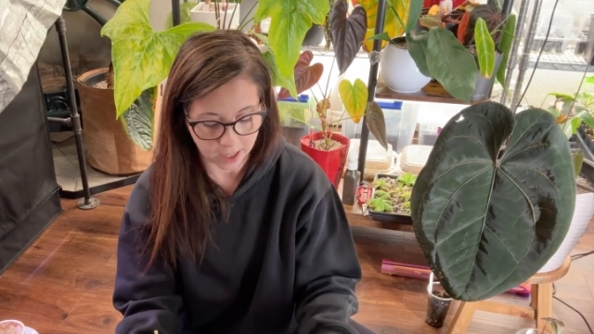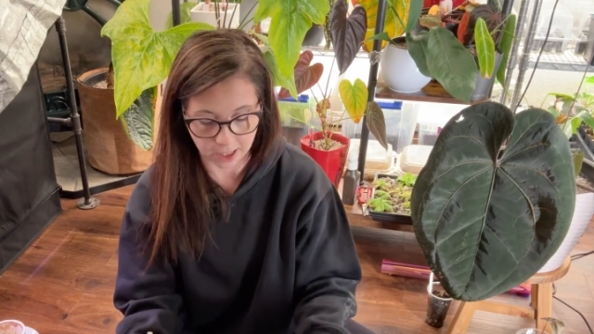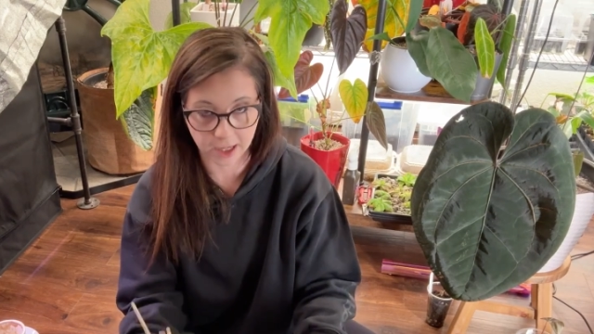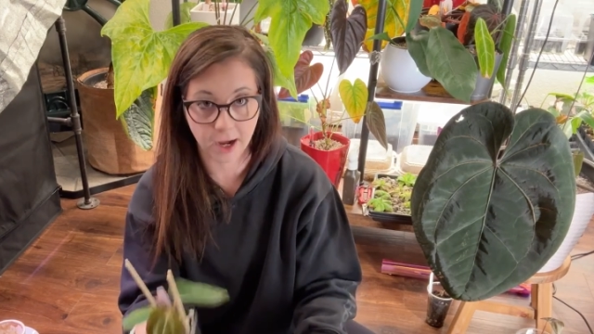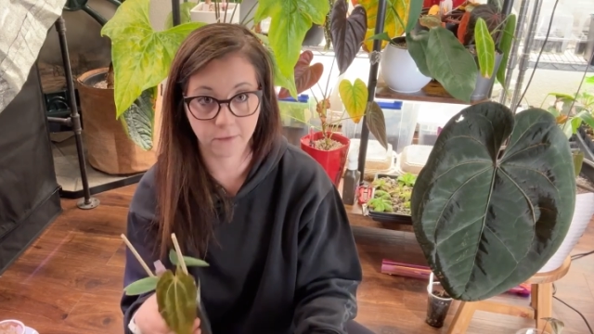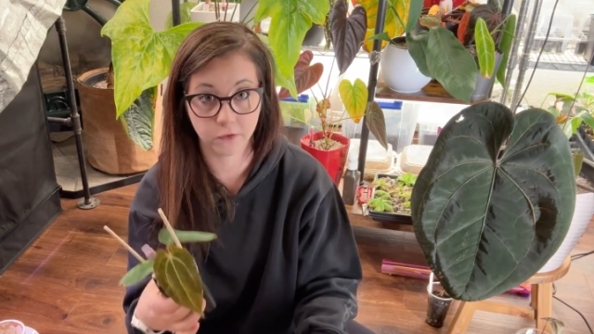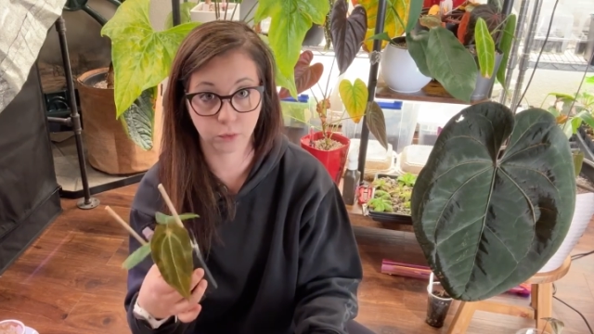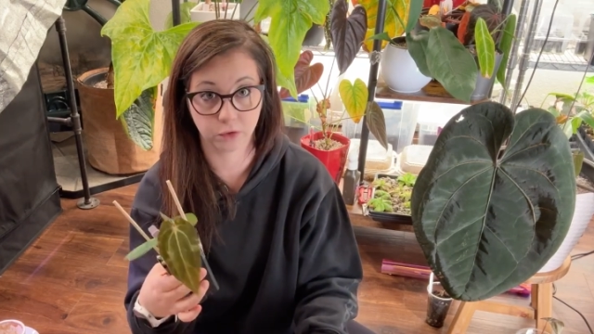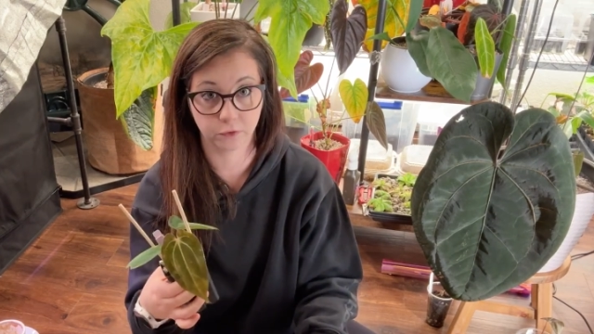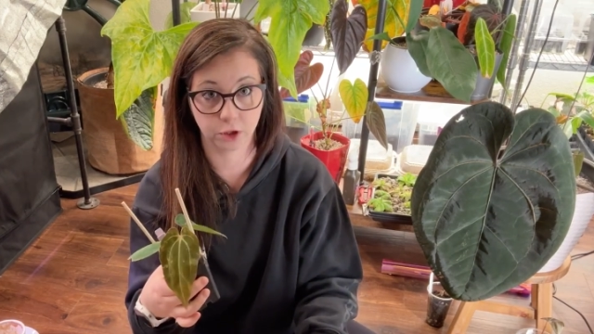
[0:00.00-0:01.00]
I have the
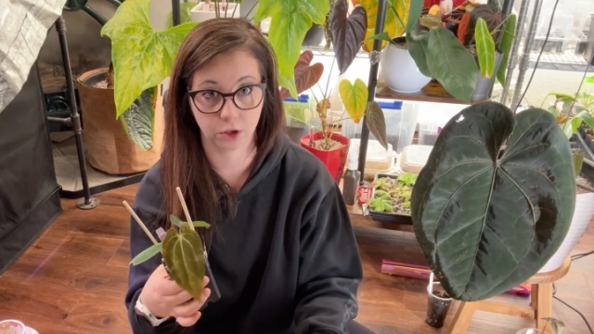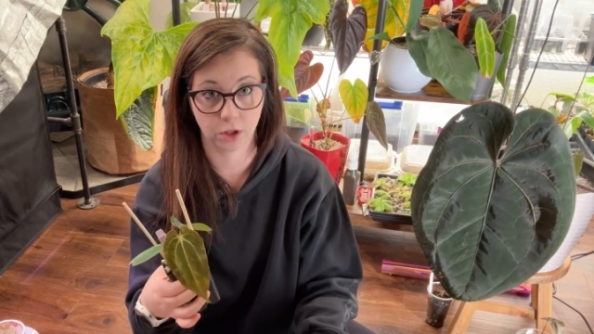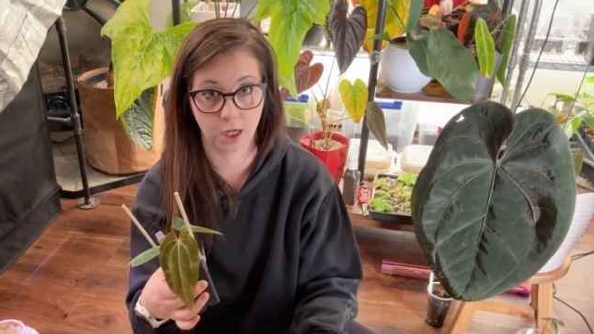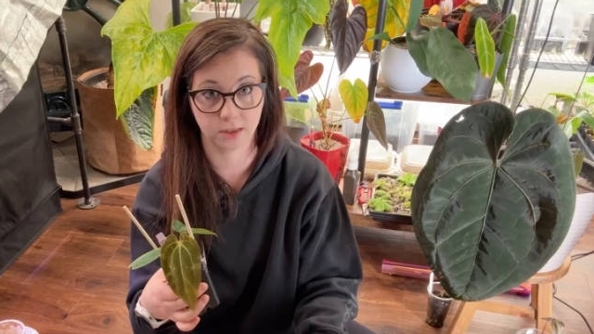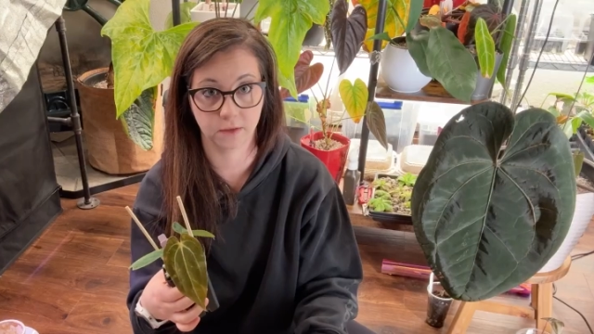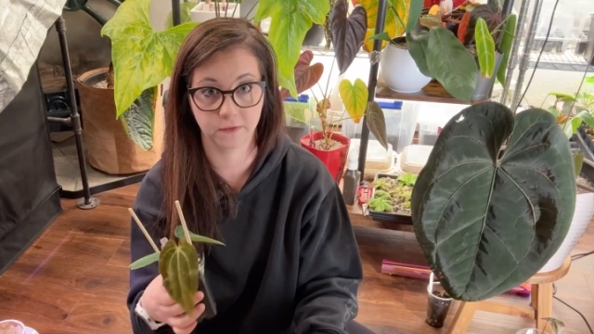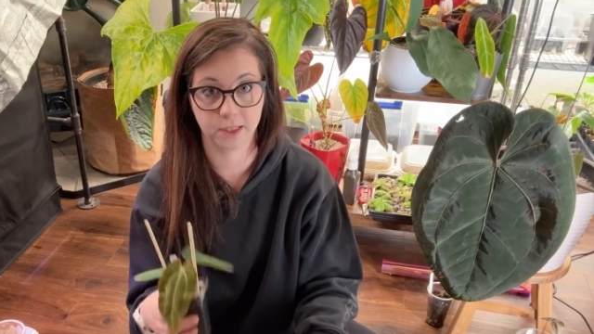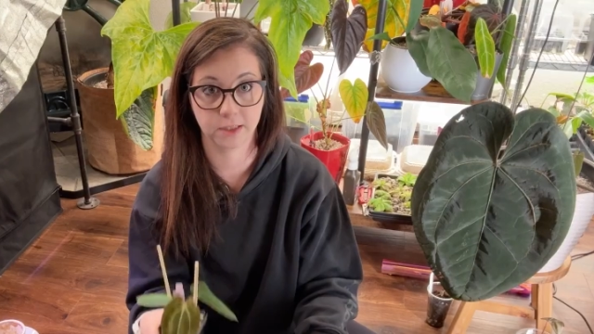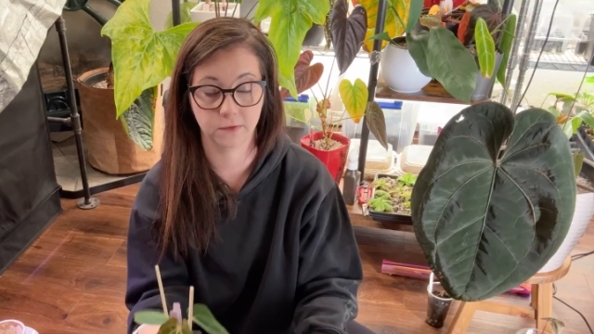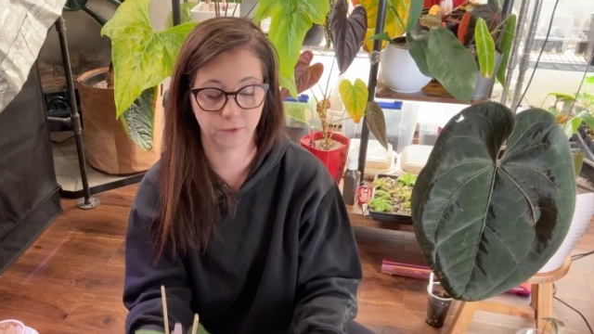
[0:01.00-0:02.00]
reverse cross of
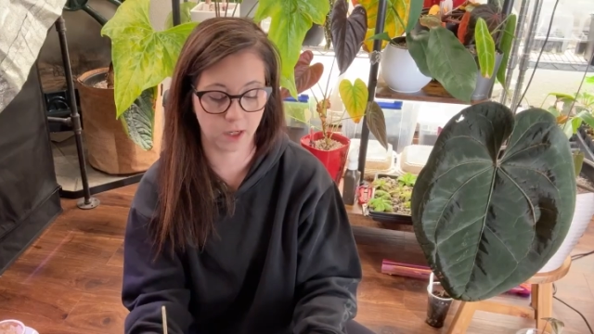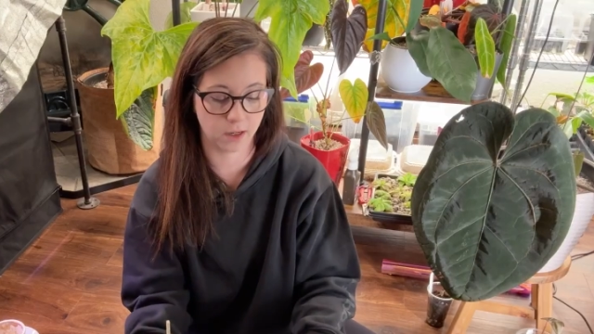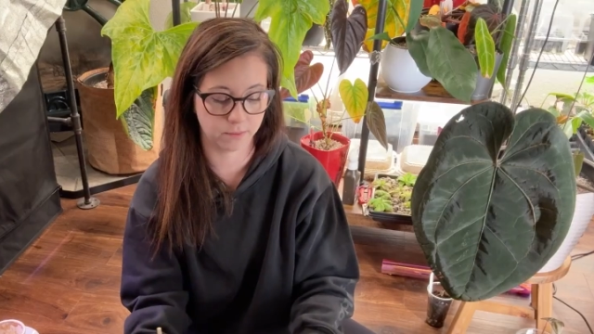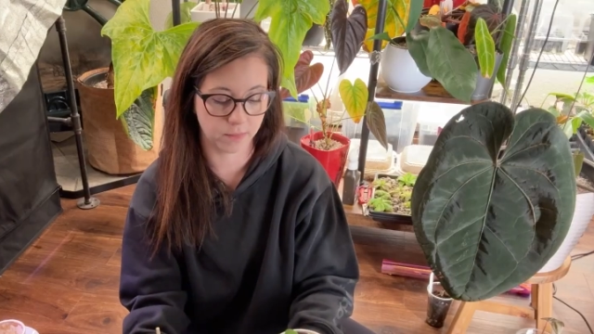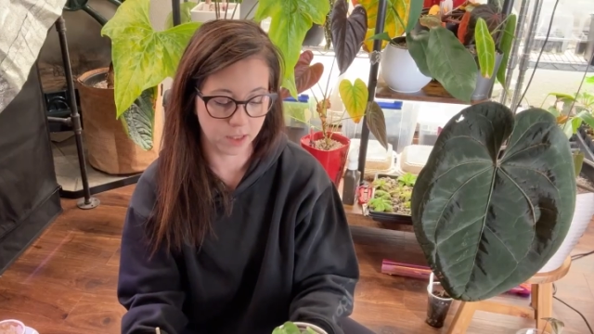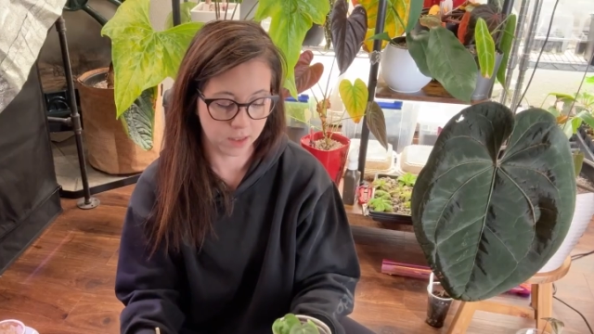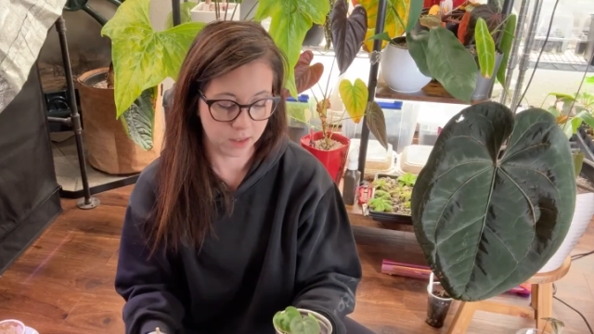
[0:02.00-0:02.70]
this from